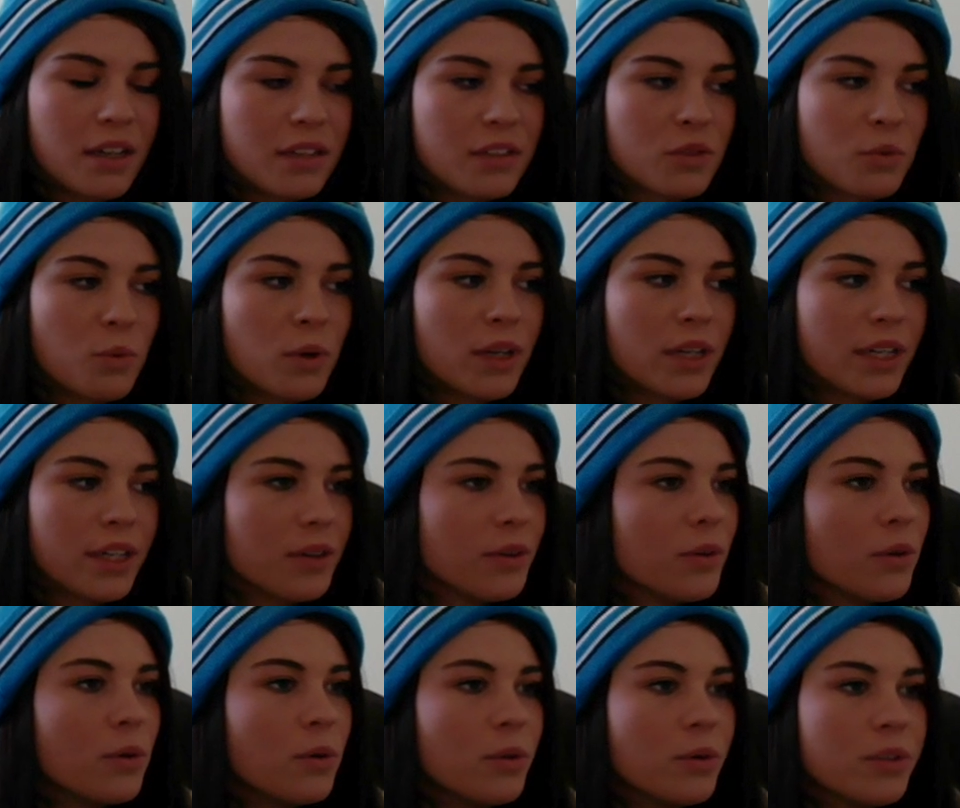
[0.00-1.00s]

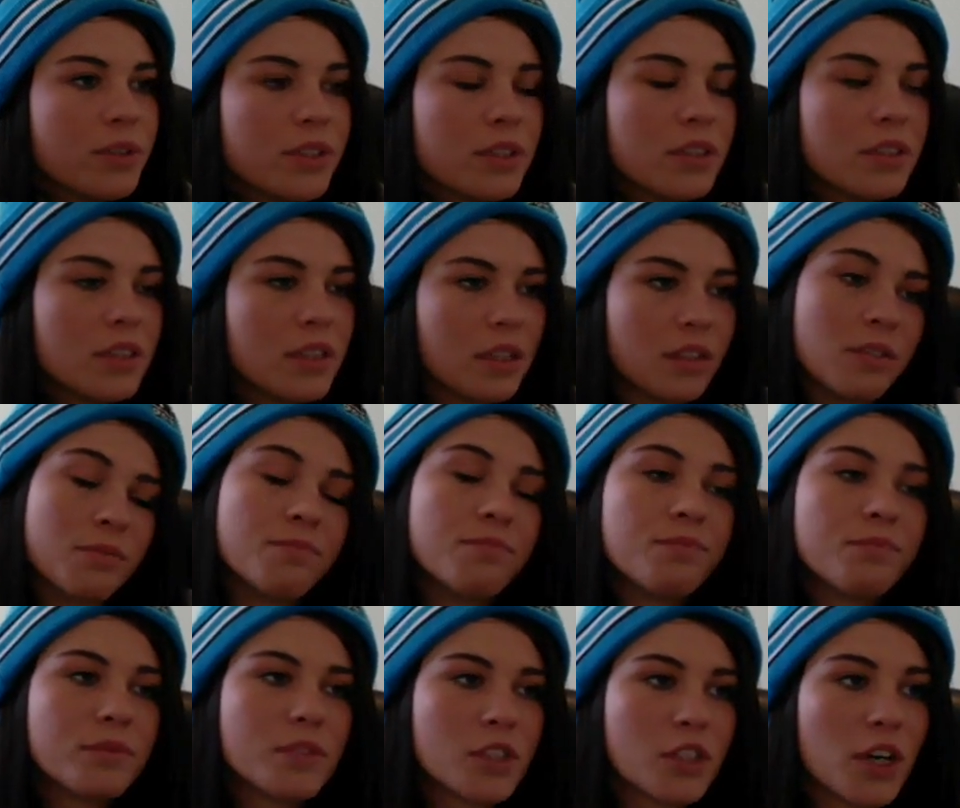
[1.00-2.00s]
20-year-old,
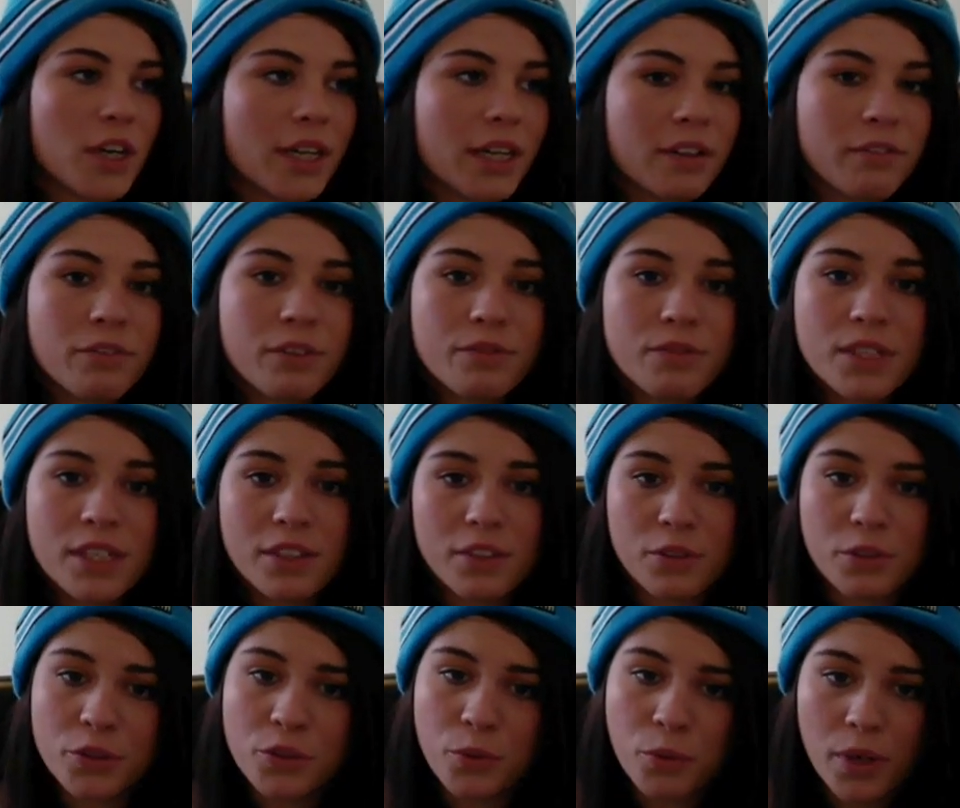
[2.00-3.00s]
starting at 15
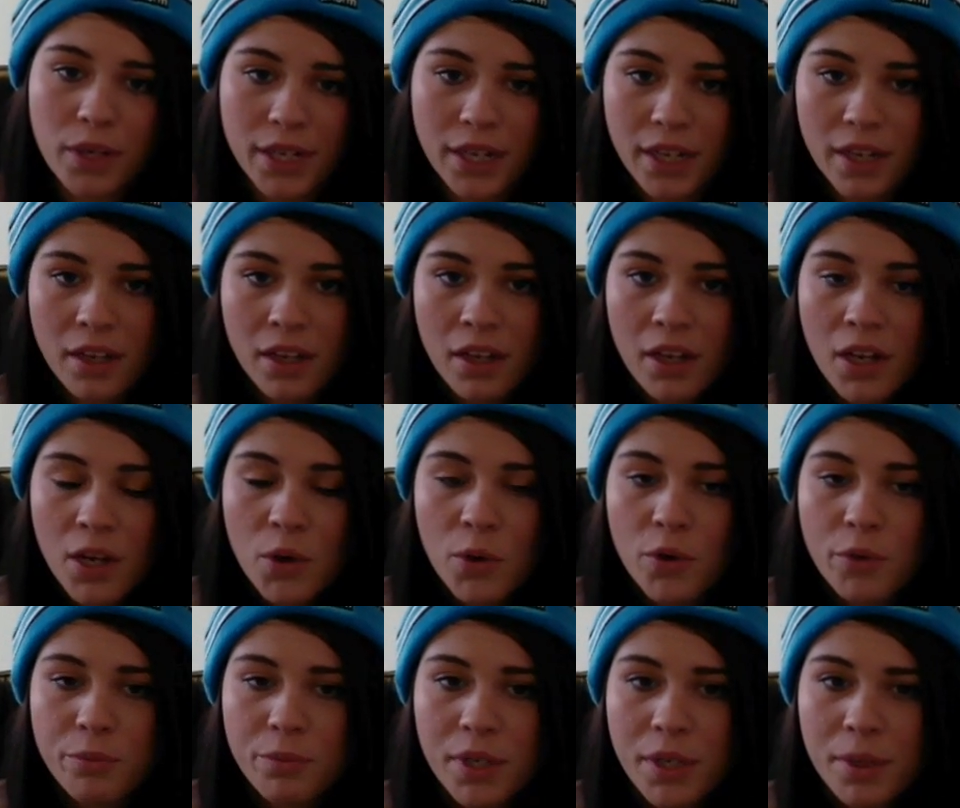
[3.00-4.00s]
through 20,
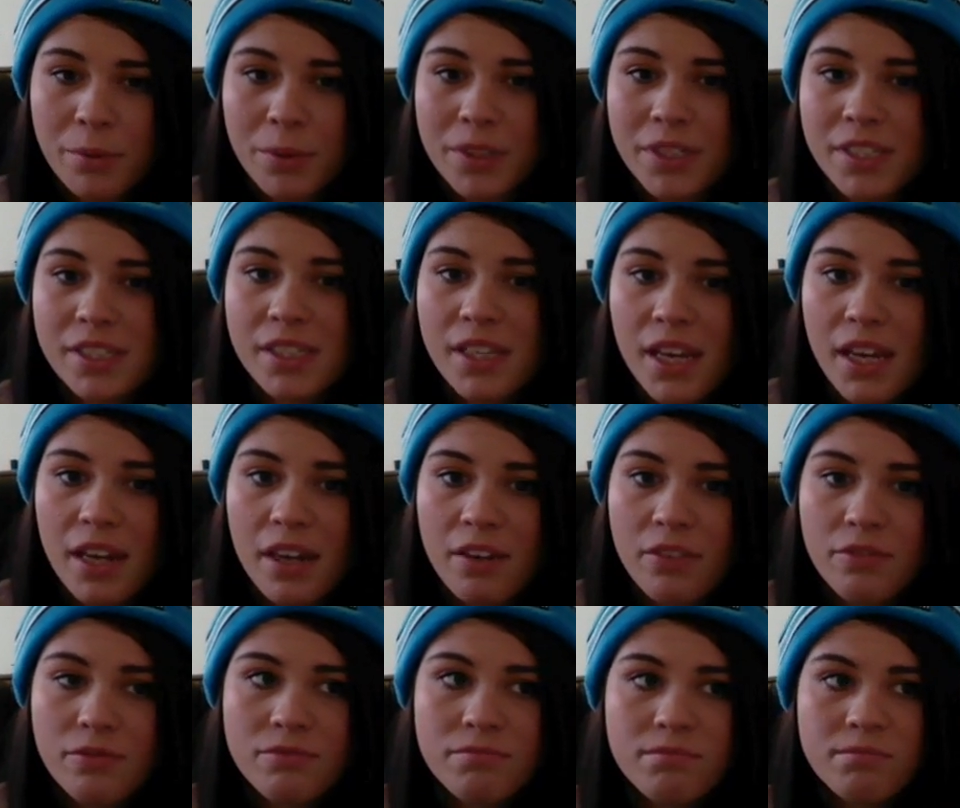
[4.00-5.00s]
would be able to
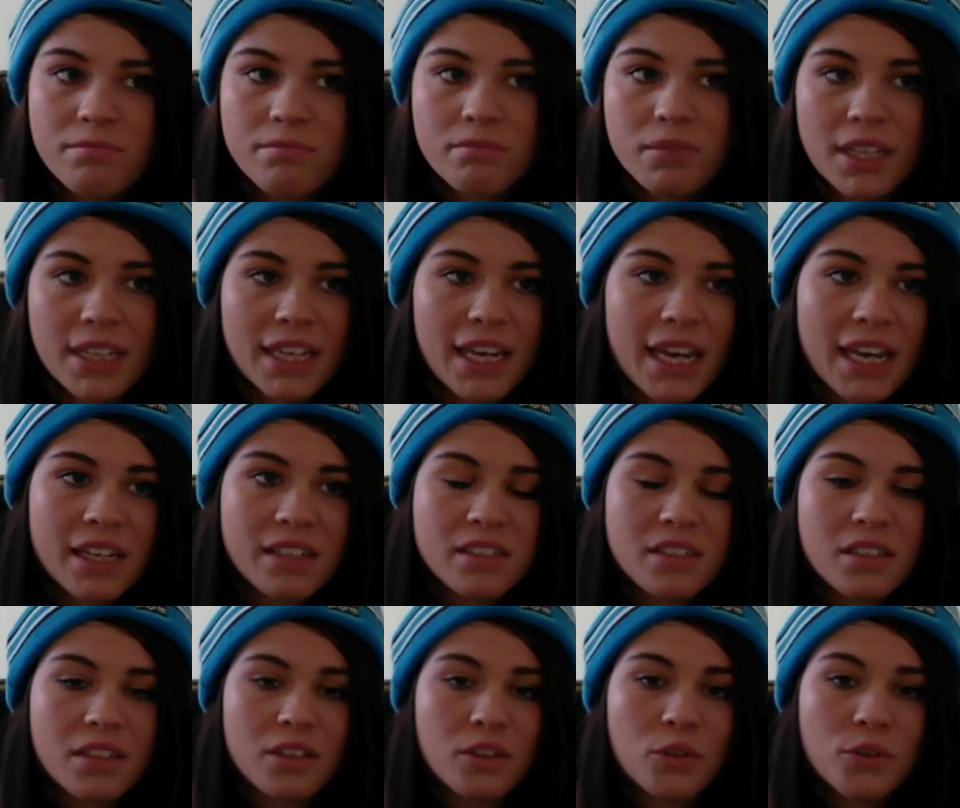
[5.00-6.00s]
save
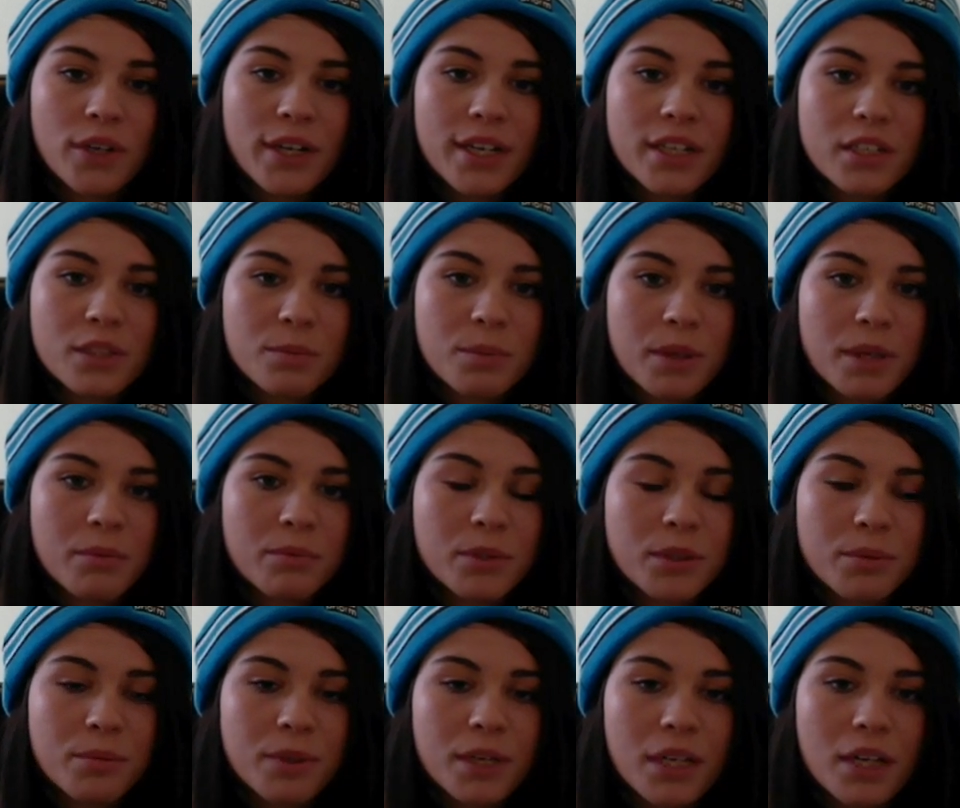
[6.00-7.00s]
18 grand to be able
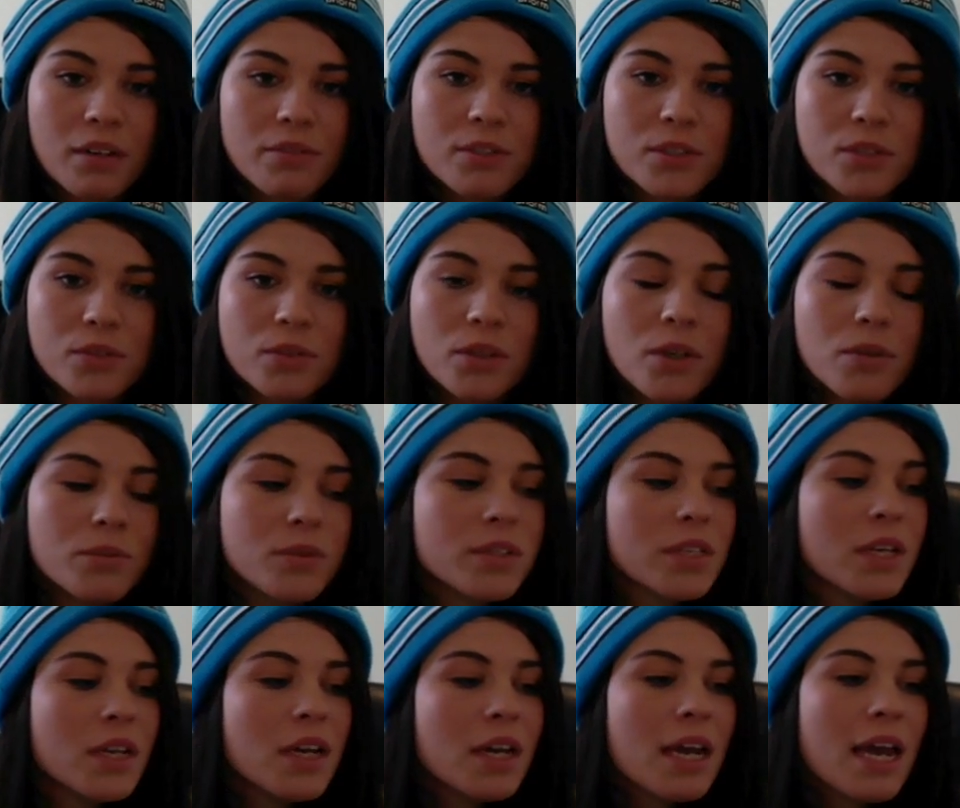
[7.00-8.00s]
to pay off student
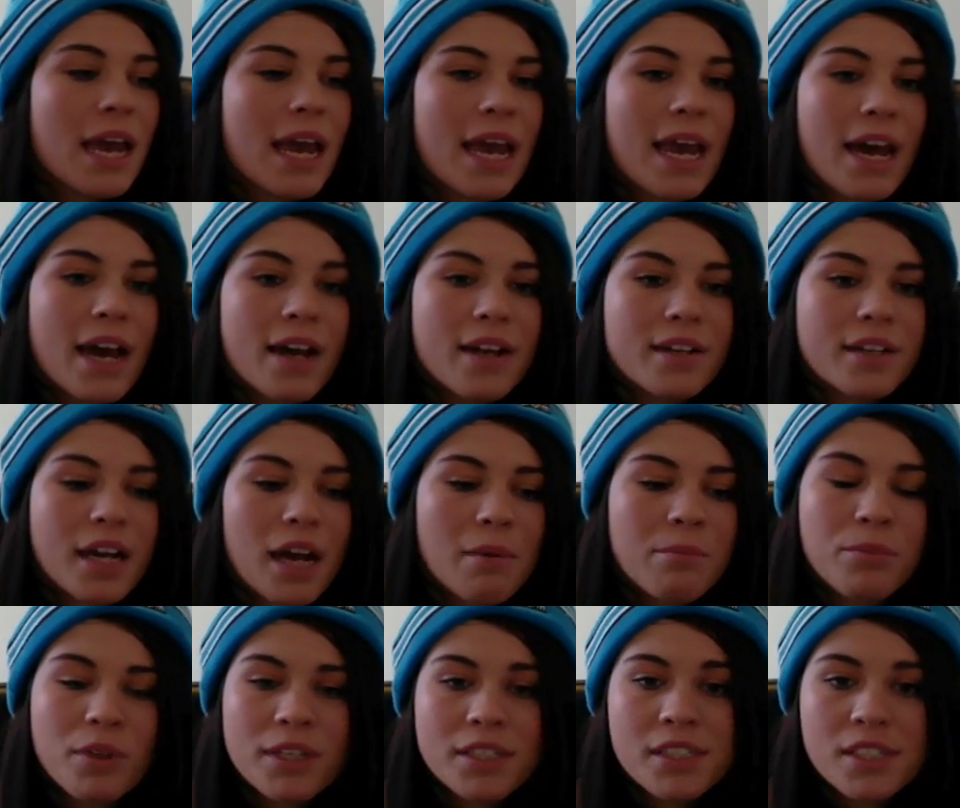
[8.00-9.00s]
loans. And
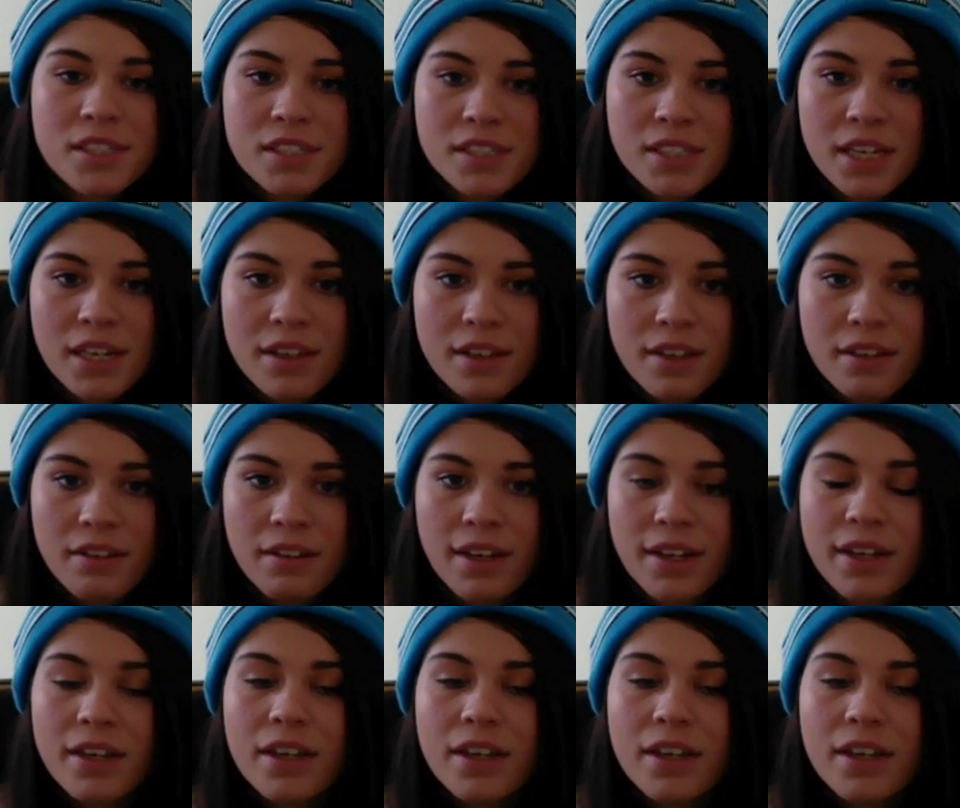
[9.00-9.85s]
I'm blessed to say that